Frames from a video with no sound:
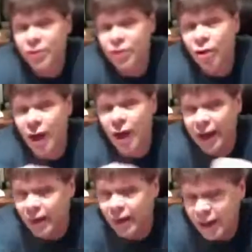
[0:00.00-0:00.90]
So
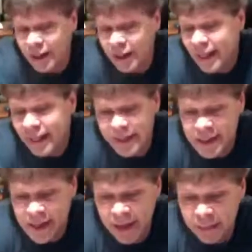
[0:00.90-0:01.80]
I hear you, because I did
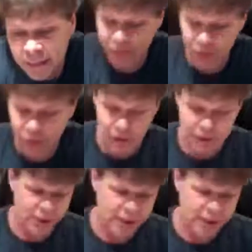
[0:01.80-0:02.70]
the same thing for years.
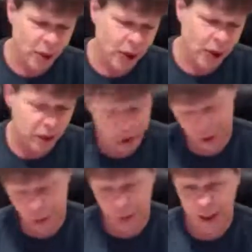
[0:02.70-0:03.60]
They would say, well,
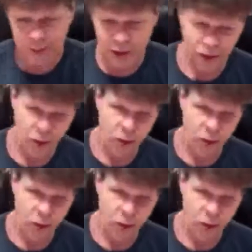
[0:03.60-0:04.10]
dreams and